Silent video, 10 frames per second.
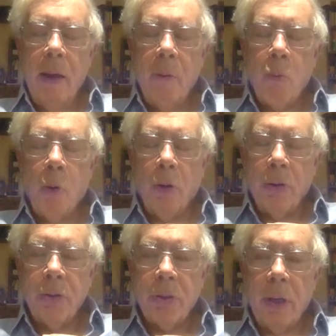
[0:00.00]

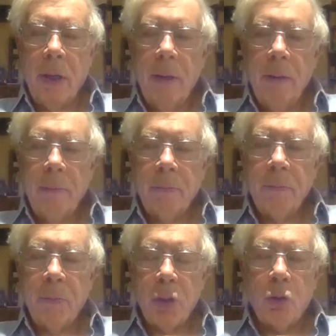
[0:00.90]
was
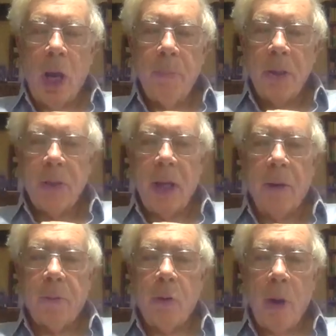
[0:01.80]
described
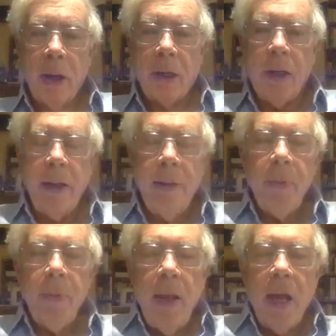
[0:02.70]
itself correctly
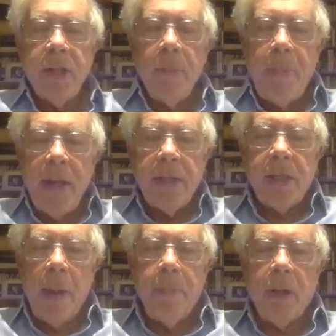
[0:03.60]
as the best
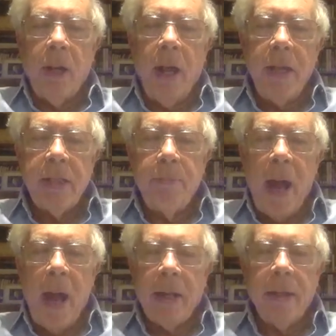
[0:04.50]
capitalized
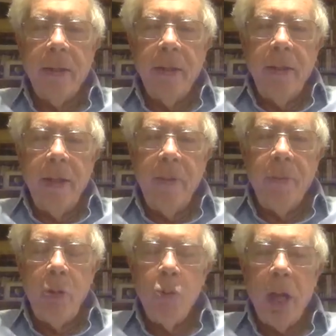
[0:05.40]
bank in
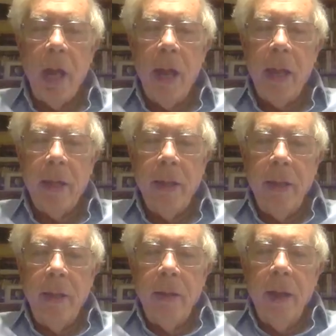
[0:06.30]
the UK,
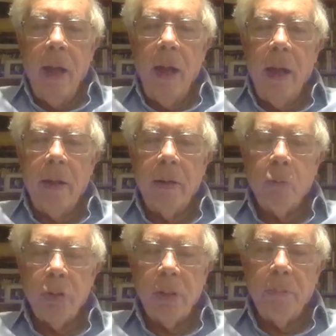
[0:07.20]
and
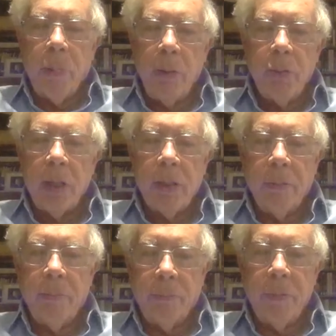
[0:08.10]
was in process
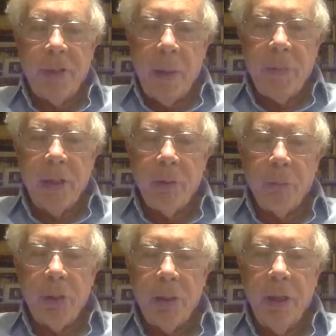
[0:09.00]
of attempting to
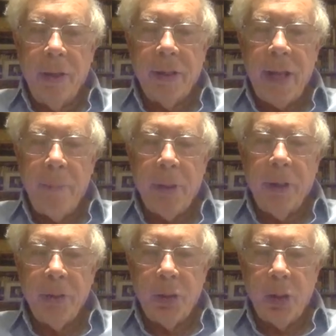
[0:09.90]
return capital
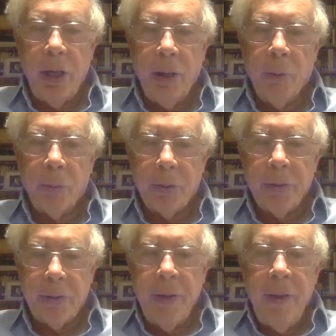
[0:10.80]
to
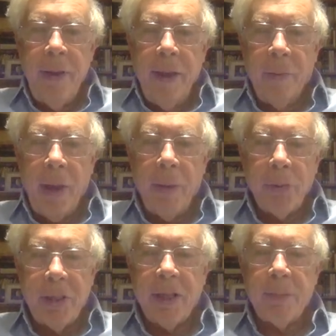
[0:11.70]
shareholders. And that was
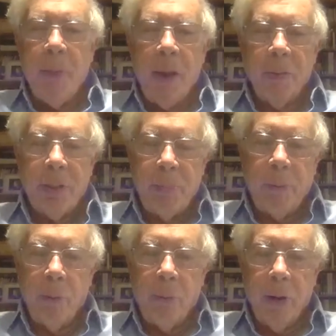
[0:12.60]
6 months
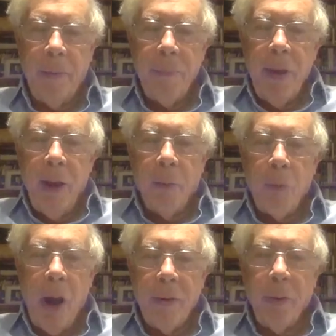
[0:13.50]
before a
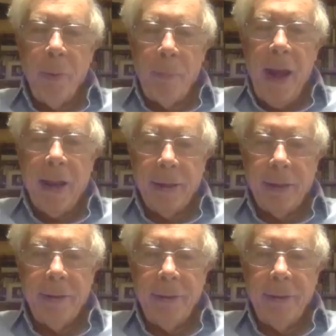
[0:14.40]
run on the bank